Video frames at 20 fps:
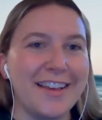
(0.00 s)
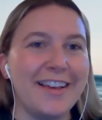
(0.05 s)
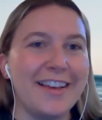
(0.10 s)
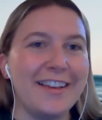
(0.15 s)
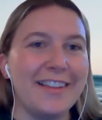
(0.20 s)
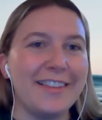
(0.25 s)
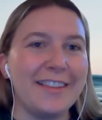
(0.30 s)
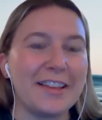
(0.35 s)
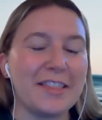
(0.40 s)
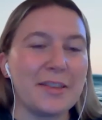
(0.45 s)

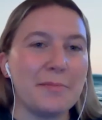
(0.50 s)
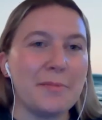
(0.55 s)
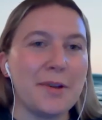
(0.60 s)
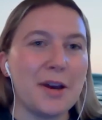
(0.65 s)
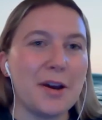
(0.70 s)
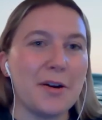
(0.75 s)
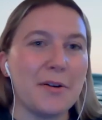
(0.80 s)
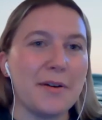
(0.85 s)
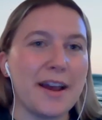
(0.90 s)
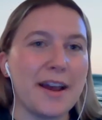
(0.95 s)
let them
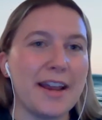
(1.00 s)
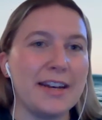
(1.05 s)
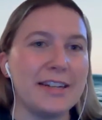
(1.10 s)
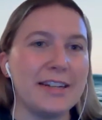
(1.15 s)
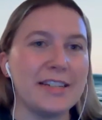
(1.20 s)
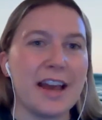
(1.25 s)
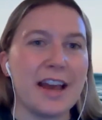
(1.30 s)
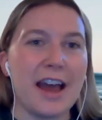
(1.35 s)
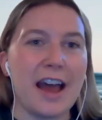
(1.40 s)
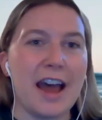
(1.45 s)
know, and
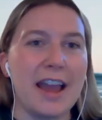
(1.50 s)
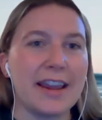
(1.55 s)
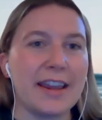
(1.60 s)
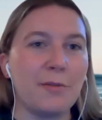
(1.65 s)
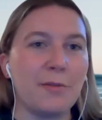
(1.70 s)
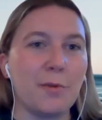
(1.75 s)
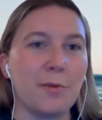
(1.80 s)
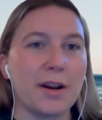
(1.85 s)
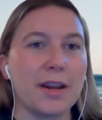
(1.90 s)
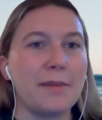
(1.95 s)
I
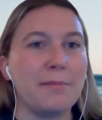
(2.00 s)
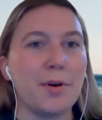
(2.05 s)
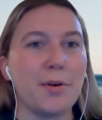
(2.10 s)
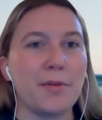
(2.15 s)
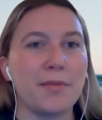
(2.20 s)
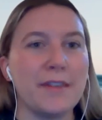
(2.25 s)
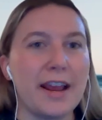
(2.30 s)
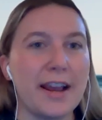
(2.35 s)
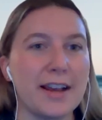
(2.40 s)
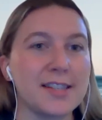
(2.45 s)
can work in
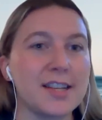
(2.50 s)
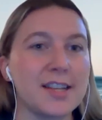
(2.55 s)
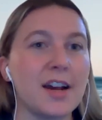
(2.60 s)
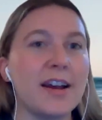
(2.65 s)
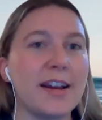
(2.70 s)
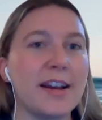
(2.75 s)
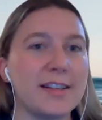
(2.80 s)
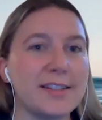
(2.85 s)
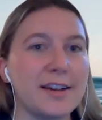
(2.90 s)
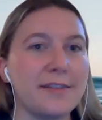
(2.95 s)
both Nassau
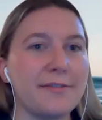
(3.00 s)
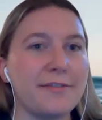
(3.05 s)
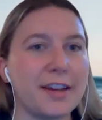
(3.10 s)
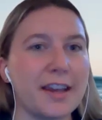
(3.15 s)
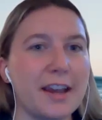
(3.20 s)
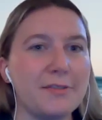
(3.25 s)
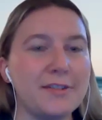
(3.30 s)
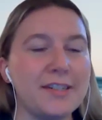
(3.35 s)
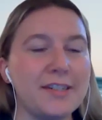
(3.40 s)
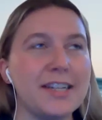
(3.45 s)
and Suffolk
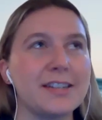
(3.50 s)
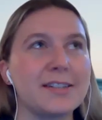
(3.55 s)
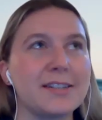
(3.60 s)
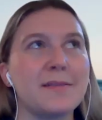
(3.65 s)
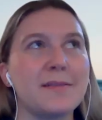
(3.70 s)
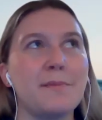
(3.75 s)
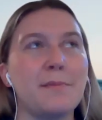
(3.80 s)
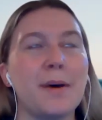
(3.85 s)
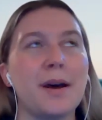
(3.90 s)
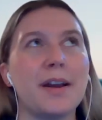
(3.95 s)
counties.
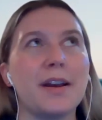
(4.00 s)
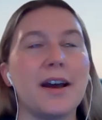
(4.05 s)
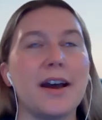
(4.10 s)
But